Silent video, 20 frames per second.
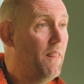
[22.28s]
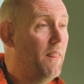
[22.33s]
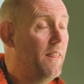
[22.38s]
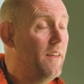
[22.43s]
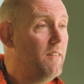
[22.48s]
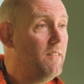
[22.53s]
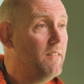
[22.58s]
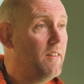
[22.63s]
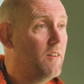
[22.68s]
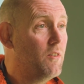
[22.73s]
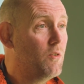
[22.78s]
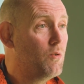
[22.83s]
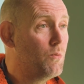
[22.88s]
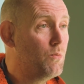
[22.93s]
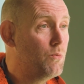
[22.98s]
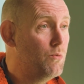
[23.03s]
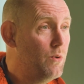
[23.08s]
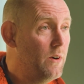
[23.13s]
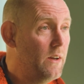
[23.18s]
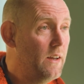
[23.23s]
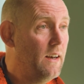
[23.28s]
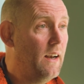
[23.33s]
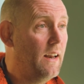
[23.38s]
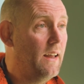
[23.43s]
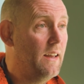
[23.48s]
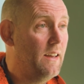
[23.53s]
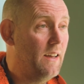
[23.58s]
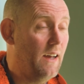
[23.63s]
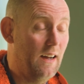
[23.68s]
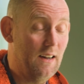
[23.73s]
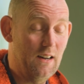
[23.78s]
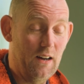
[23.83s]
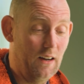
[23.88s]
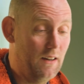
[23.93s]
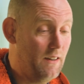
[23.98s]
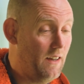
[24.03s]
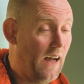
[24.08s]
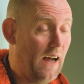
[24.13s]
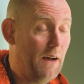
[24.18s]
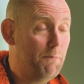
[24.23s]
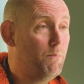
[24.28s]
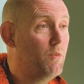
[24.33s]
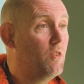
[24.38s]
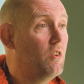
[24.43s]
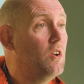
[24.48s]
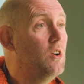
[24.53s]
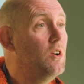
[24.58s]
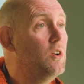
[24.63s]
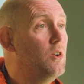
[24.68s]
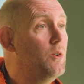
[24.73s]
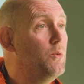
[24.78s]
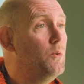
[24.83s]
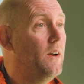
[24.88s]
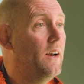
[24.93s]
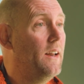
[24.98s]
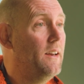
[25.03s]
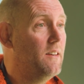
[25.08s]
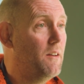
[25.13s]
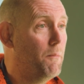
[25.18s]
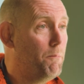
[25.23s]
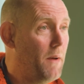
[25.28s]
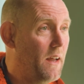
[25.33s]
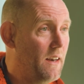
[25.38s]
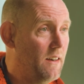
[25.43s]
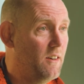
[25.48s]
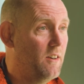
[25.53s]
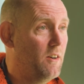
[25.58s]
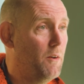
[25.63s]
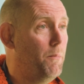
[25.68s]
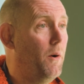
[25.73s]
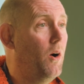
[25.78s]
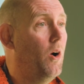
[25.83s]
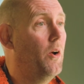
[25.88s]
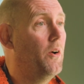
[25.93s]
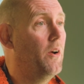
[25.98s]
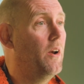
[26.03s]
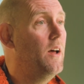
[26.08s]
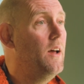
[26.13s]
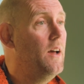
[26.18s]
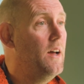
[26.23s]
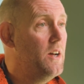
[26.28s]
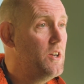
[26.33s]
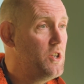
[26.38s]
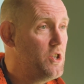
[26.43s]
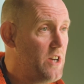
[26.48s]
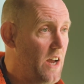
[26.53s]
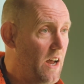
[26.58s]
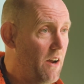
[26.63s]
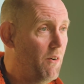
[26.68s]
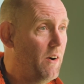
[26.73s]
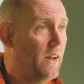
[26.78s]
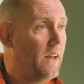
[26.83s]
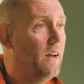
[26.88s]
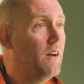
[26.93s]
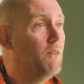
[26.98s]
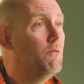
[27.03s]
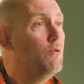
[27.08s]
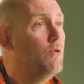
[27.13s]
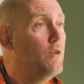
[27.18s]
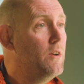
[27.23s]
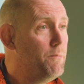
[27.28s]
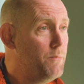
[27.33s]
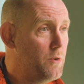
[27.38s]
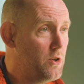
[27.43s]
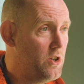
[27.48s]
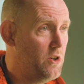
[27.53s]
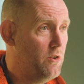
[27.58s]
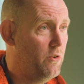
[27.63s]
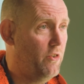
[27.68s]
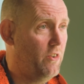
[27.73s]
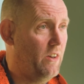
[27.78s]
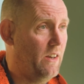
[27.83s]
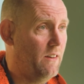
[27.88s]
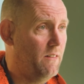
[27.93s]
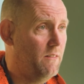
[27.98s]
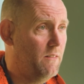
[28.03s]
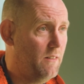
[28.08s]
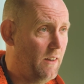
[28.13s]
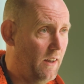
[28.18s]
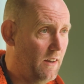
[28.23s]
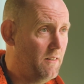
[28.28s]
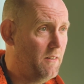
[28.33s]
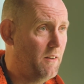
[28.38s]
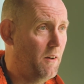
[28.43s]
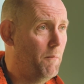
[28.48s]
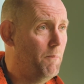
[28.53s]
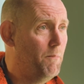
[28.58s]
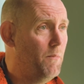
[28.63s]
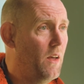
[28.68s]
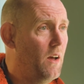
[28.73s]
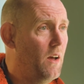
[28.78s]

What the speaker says: And this has really absolutely depended upon sharing and reproducing data